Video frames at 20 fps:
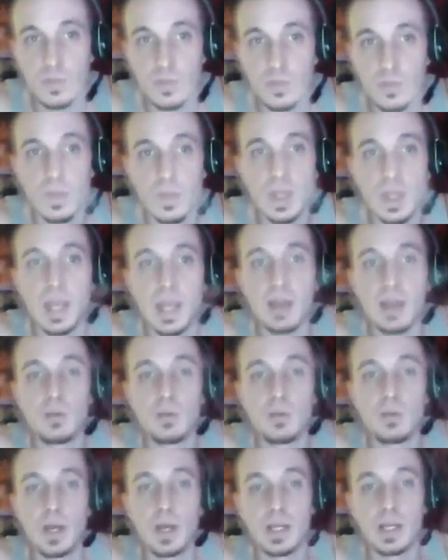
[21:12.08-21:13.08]
The
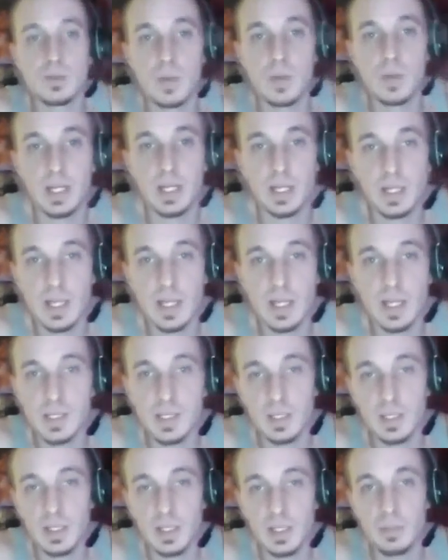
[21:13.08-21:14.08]
half-wise,
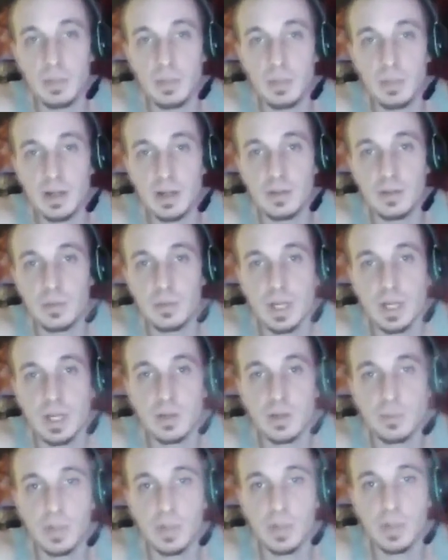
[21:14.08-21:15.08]
recognizing the comparative
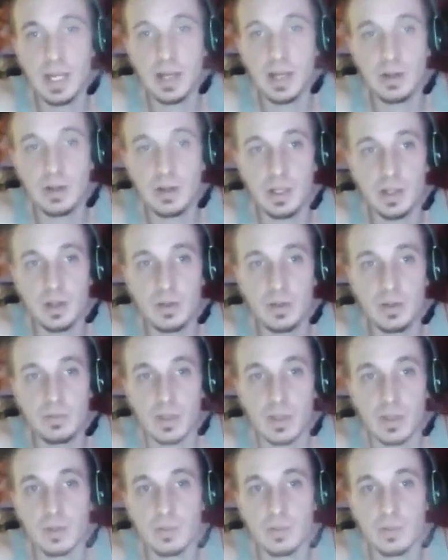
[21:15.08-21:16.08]
unreality of the
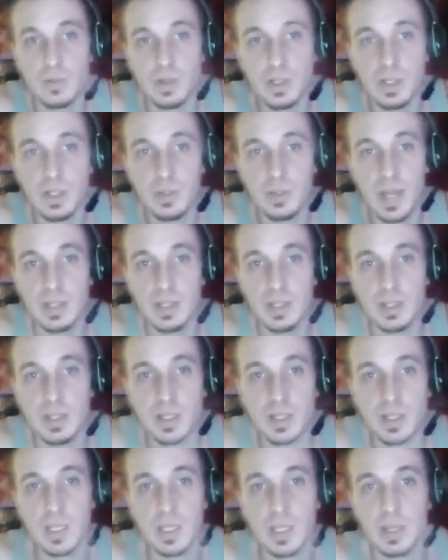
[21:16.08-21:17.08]
universe, imagine
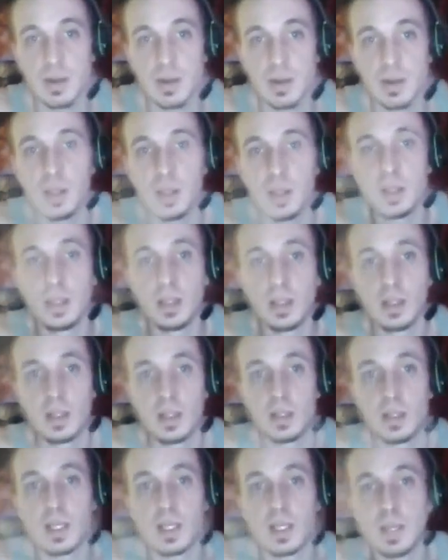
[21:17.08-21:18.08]
that
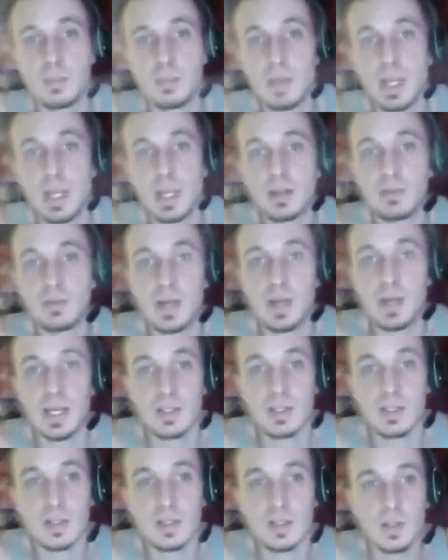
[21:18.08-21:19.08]
they may defy
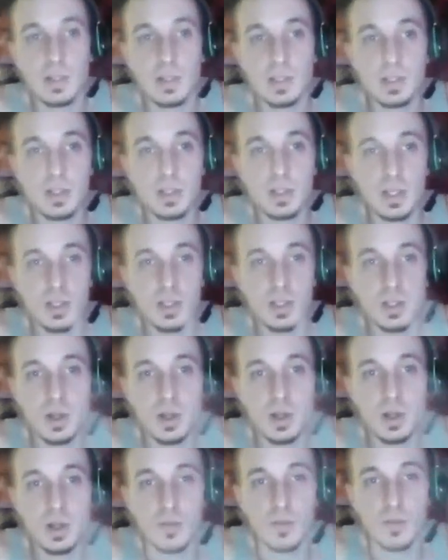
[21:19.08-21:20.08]
its laws. Such
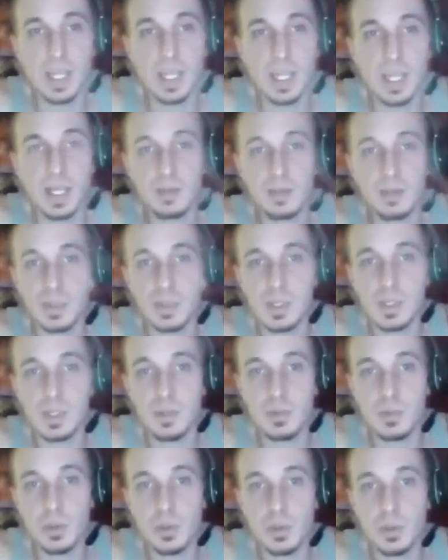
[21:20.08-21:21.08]
are vain and
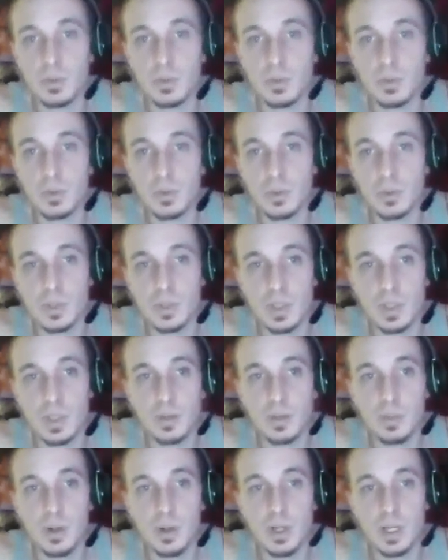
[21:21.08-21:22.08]
presumptuous fools, and they are
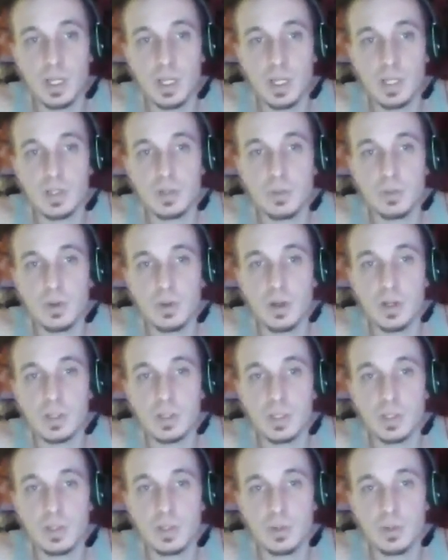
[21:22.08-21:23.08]
broken against the
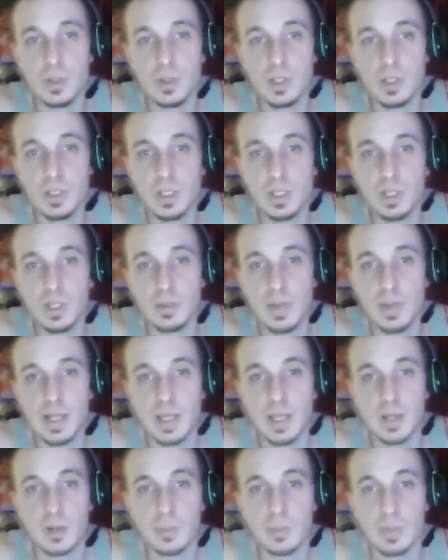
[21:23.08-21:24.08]
rocks and torn asunder by
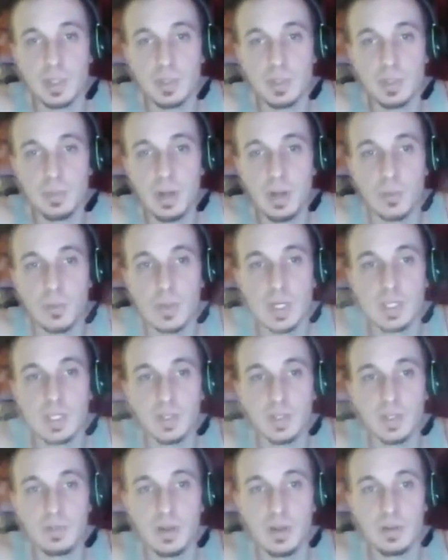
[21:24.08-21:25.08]
the elements by
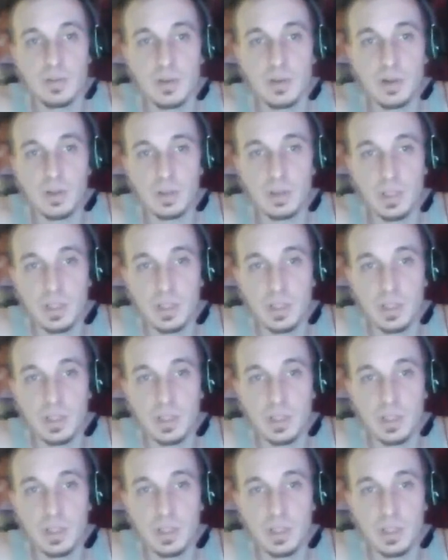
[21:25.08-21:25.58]
reason of their folly.